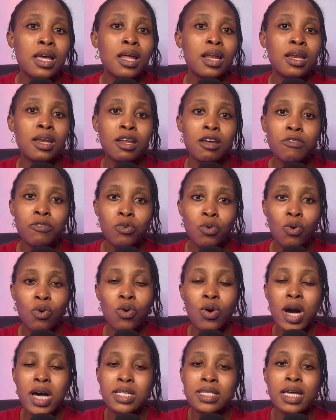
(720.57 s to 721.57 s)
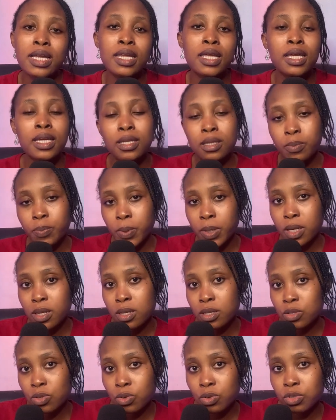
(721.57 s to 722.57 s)
level, or as an
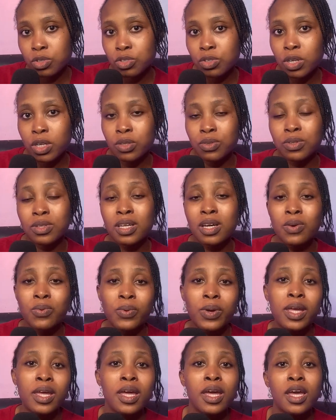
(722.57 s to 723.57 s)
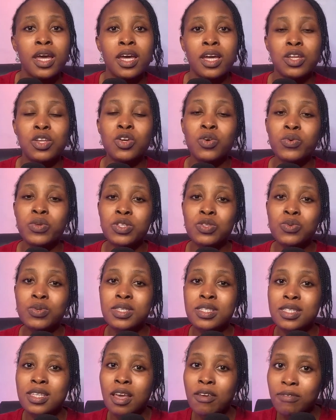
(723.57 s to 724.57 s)
independent contractor. That way it will
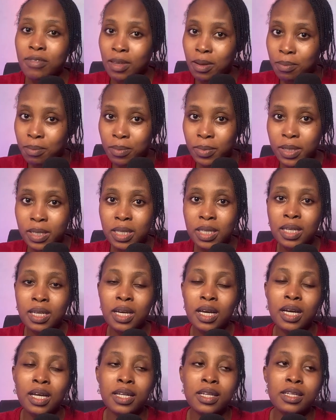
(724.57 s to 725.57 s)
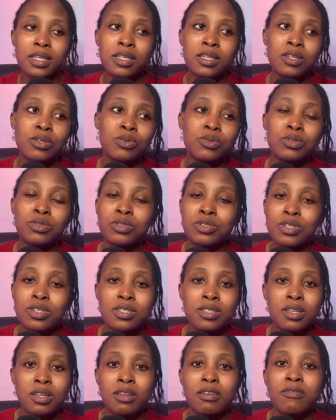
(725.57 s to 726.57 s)
save them money, and you
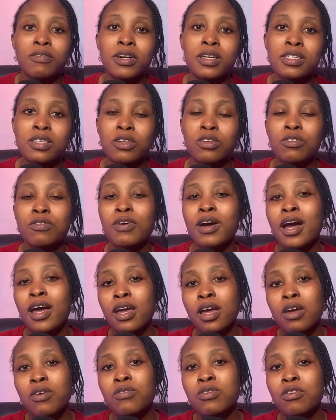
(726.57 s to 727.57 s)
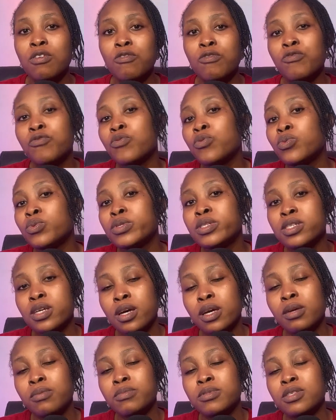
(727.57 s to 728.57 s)
just deliver instead of hiring a
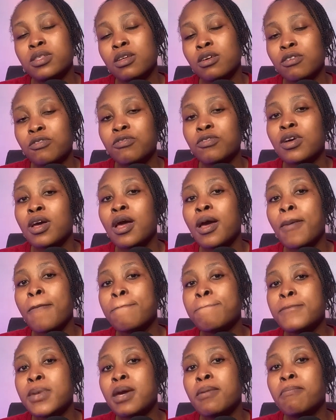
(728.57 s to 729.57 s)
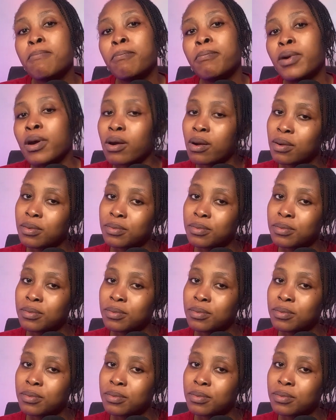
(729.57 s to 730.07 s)
full-time staff member.